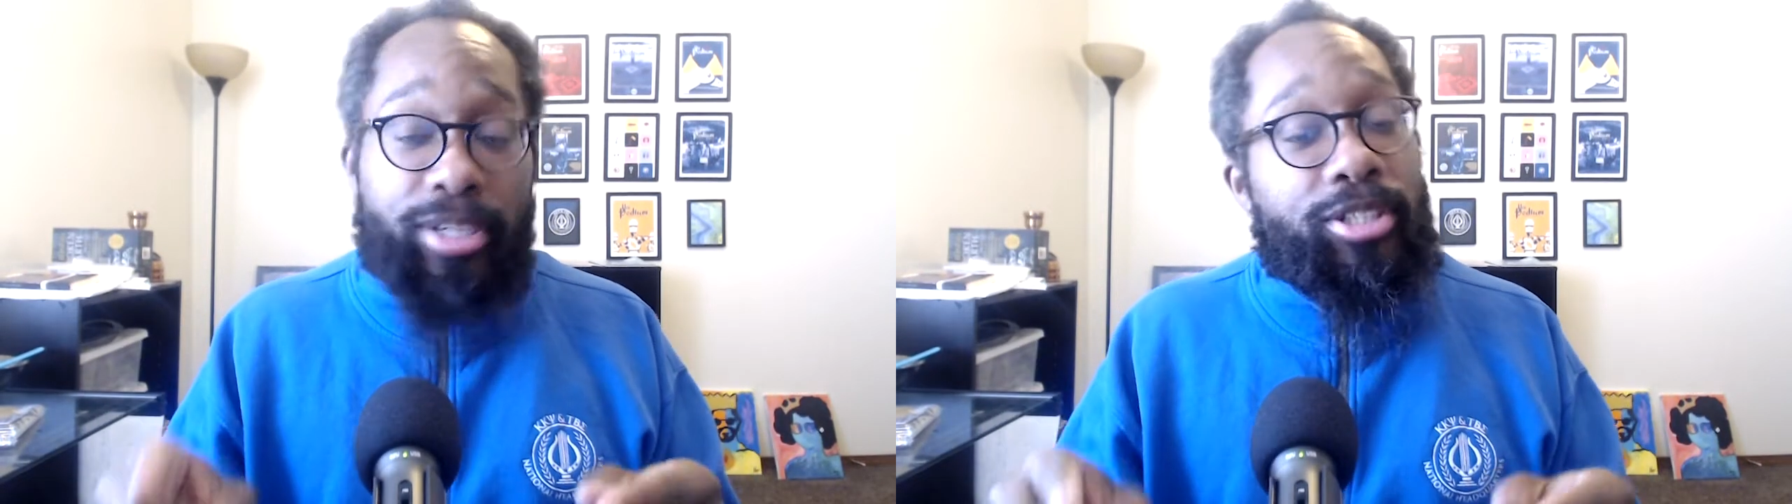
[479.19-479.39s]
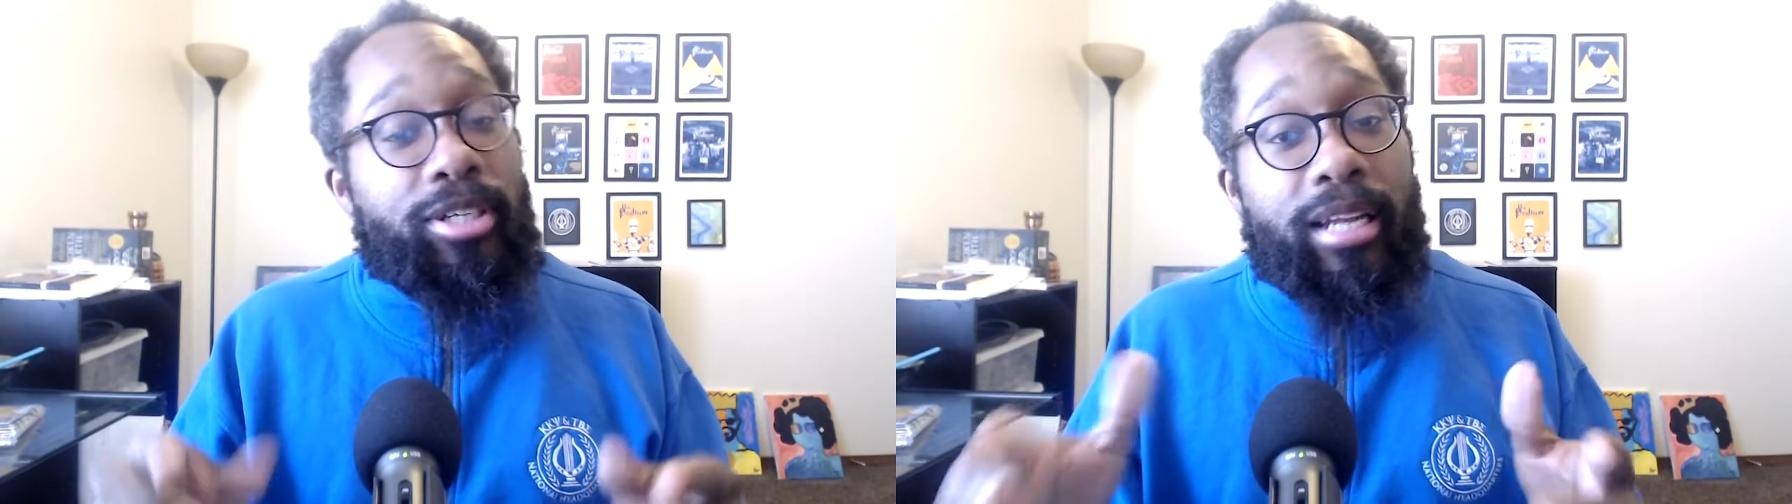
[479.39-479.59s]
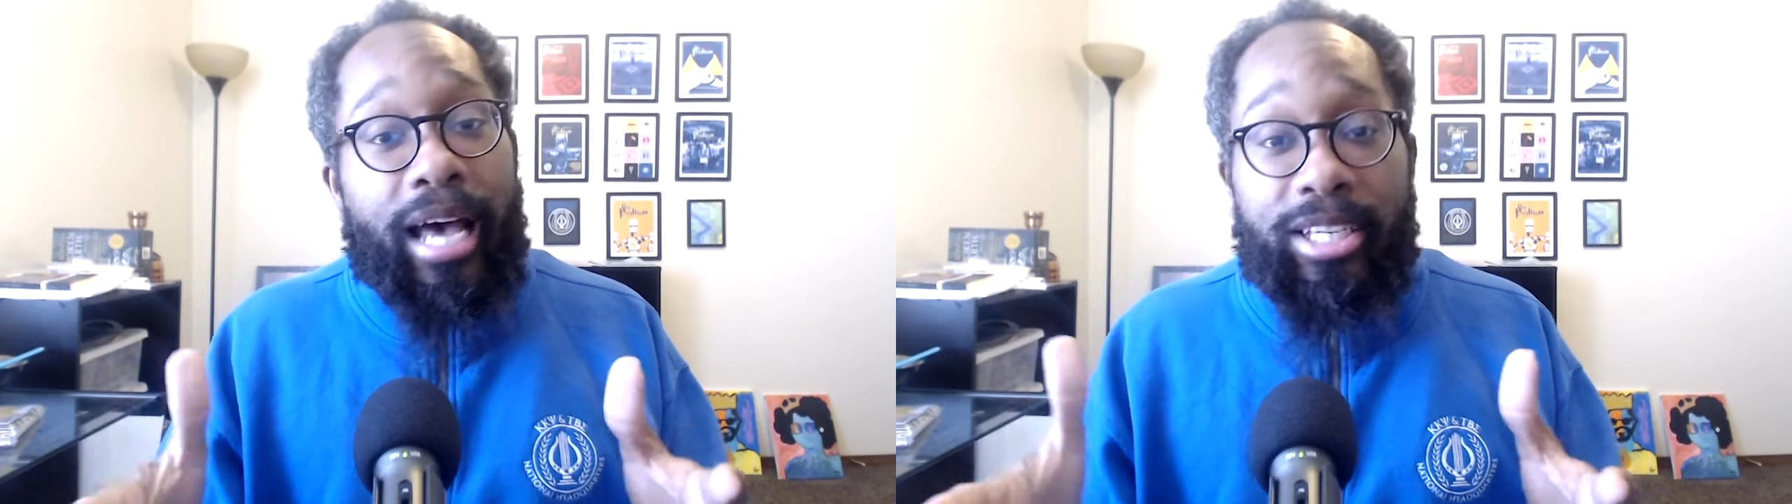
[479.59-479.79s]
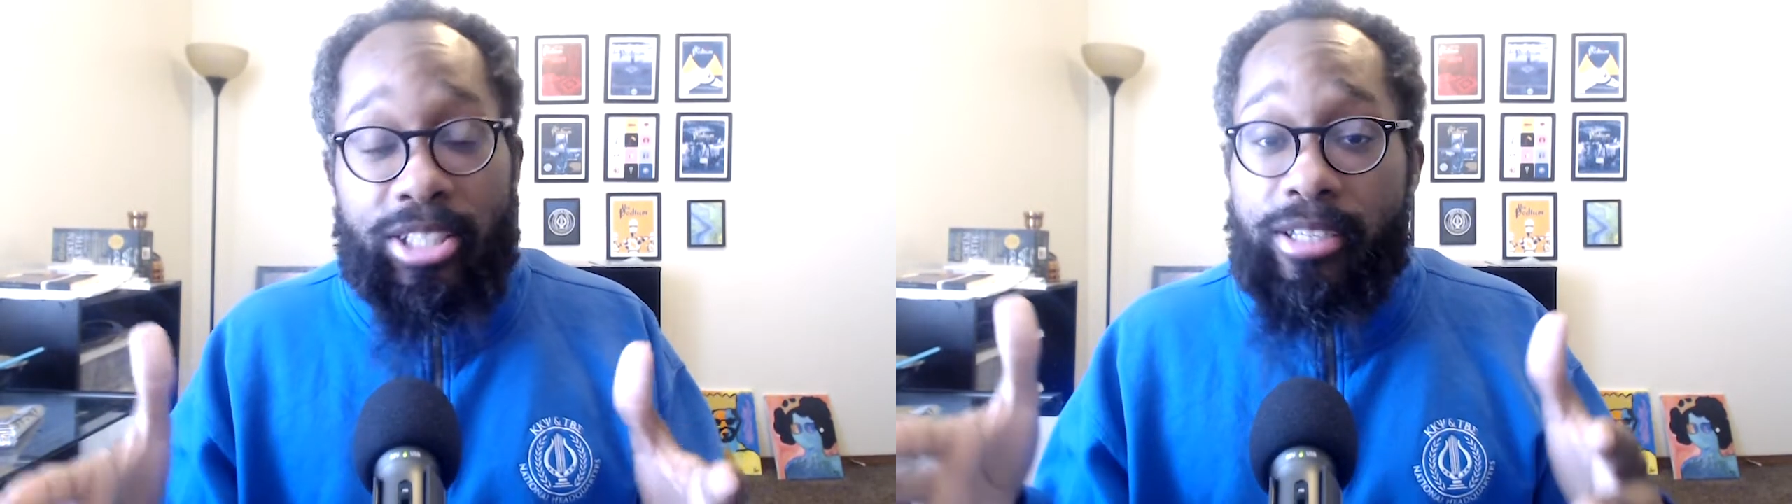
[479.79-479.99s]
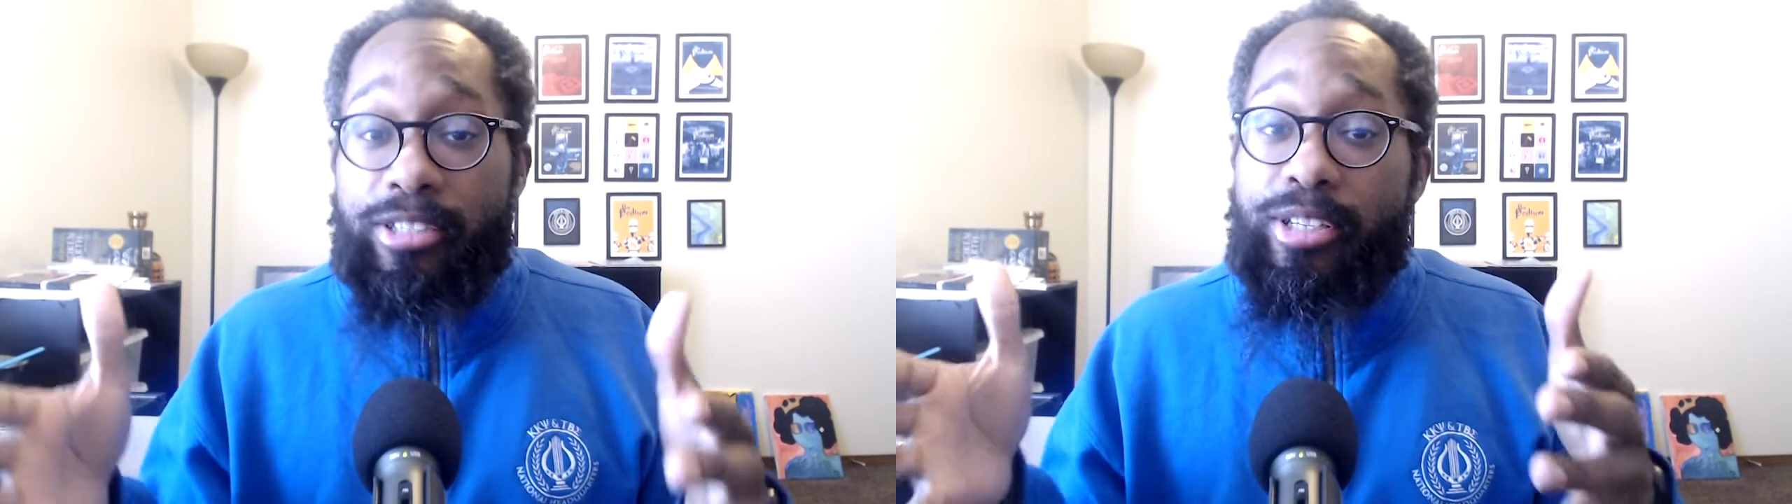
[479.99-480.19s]
Be sure to like,
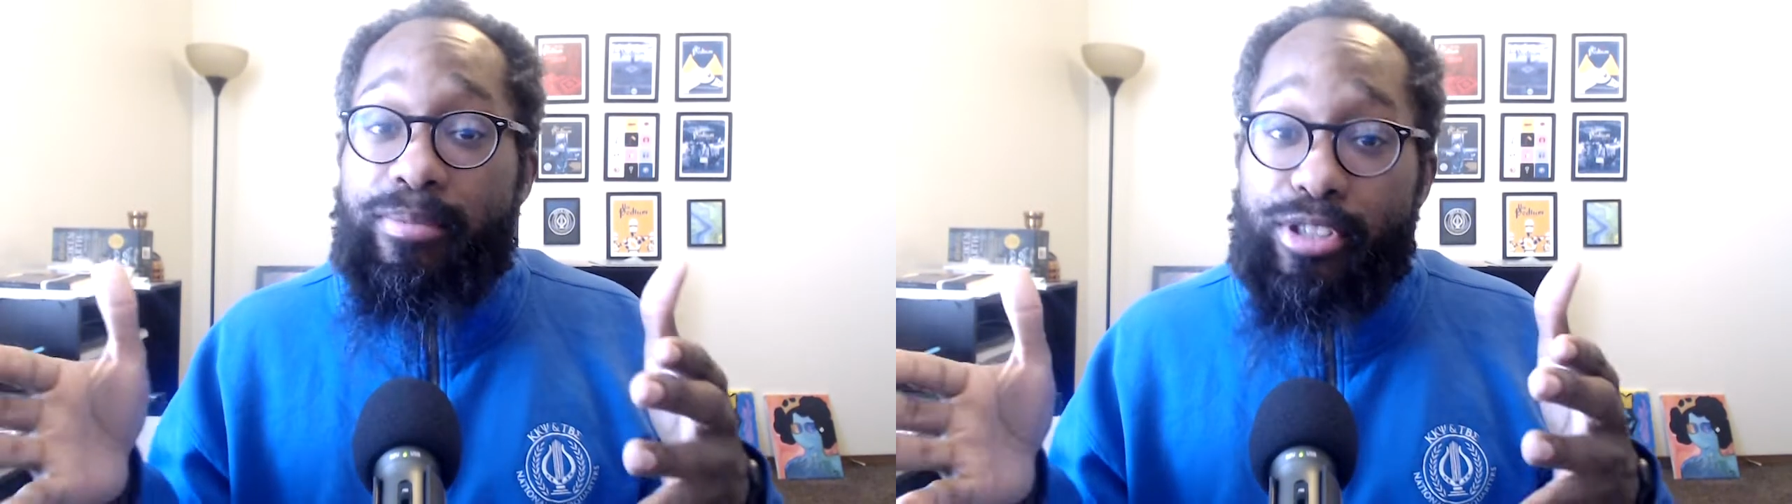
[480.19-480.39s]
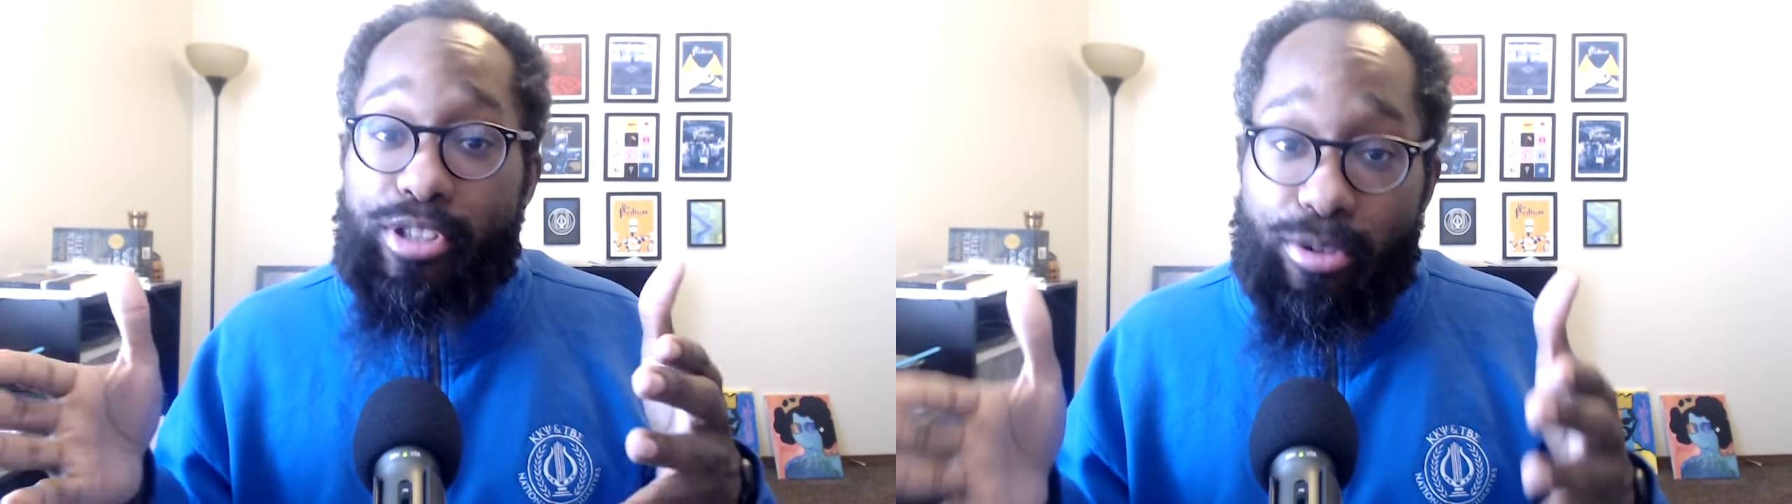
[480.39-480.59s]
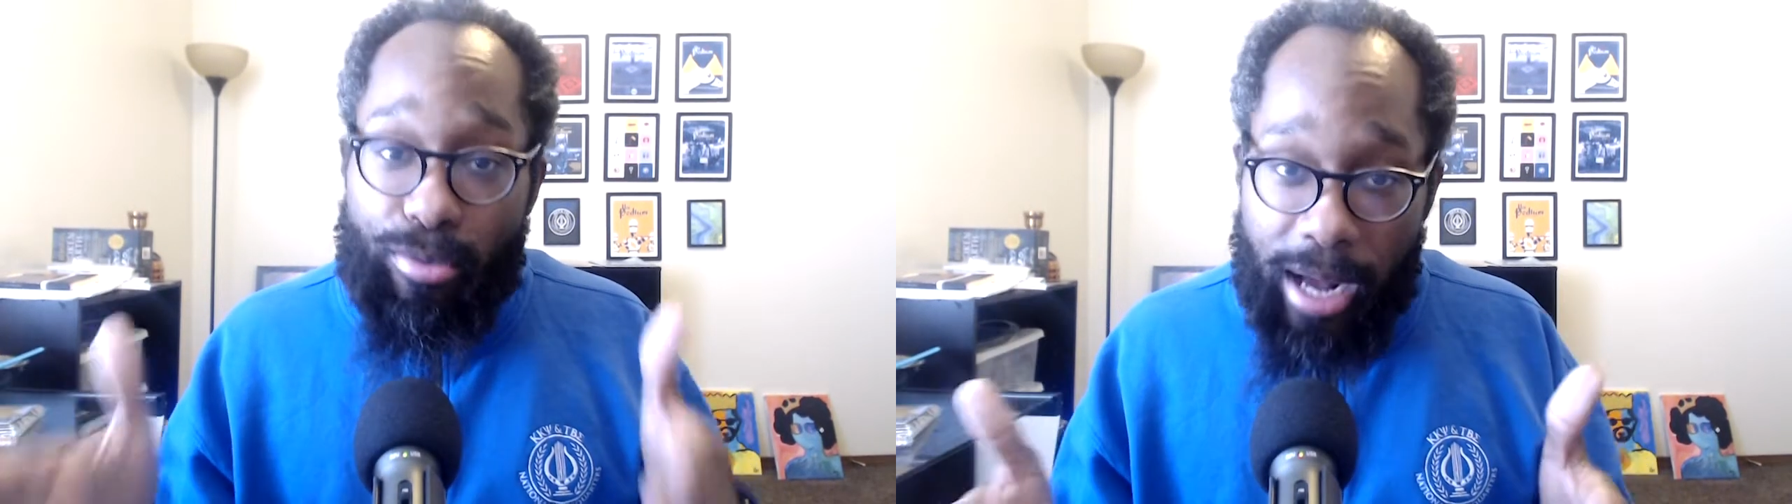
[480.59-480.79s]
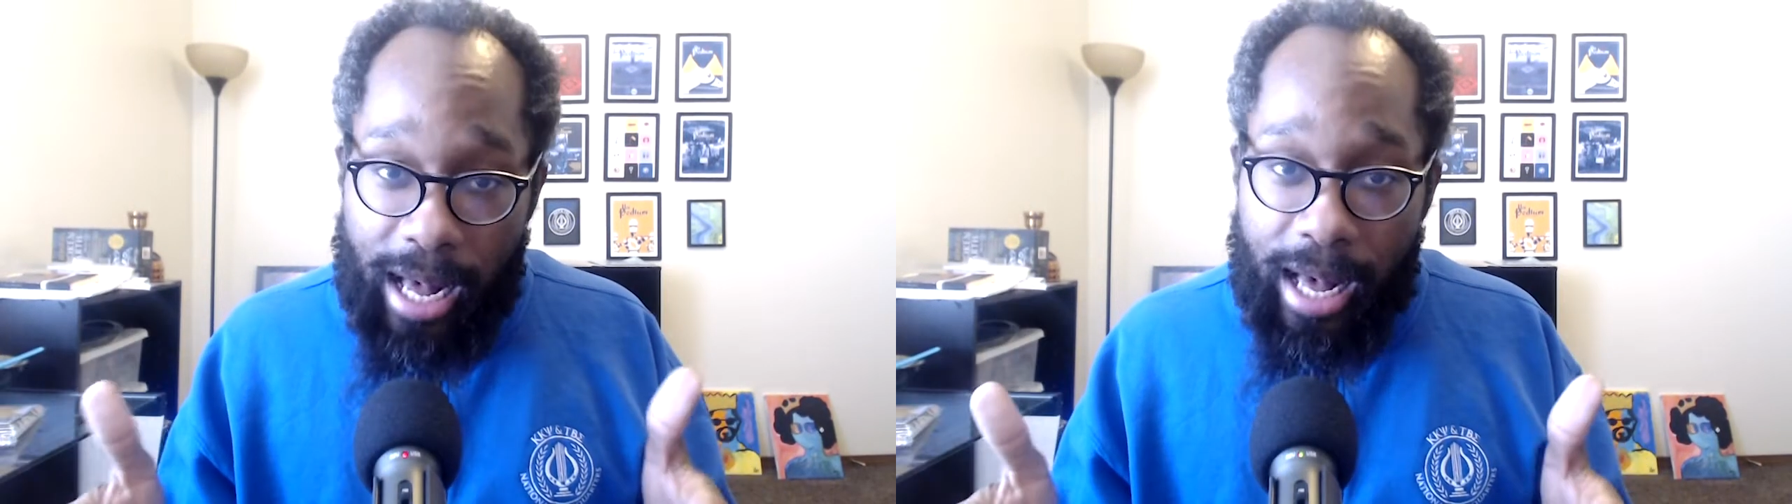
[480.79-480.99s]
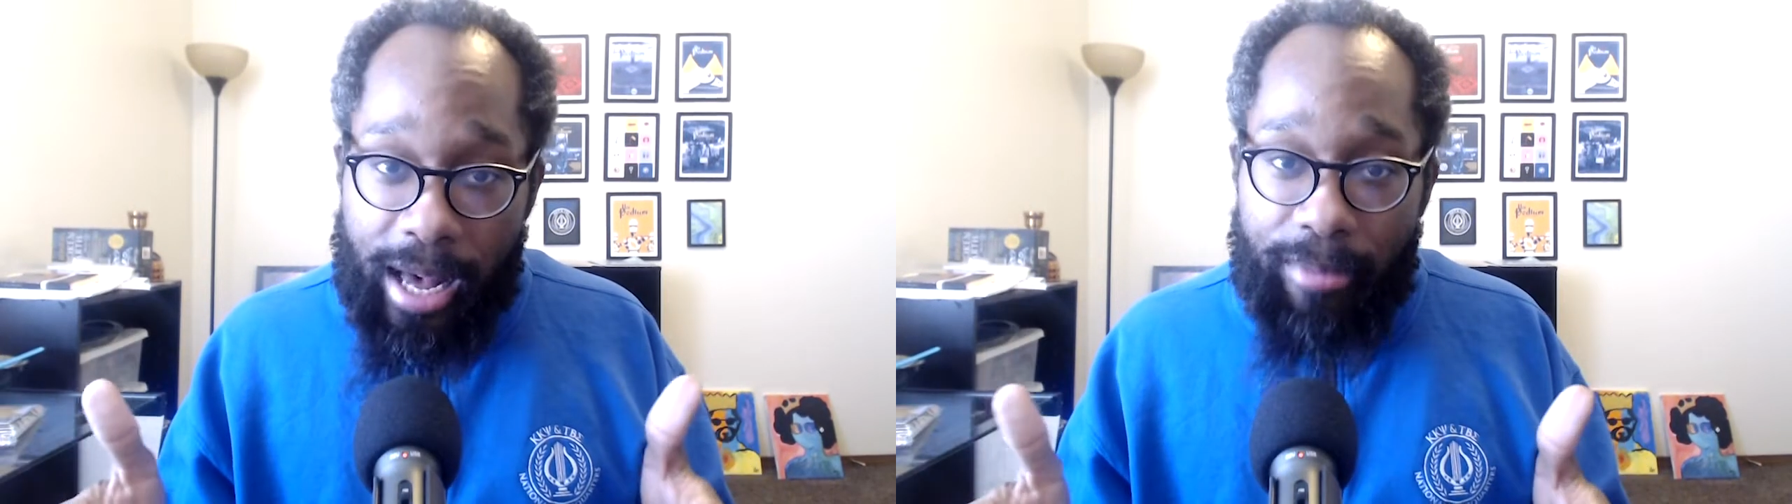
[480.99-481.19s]
share, and subscribe.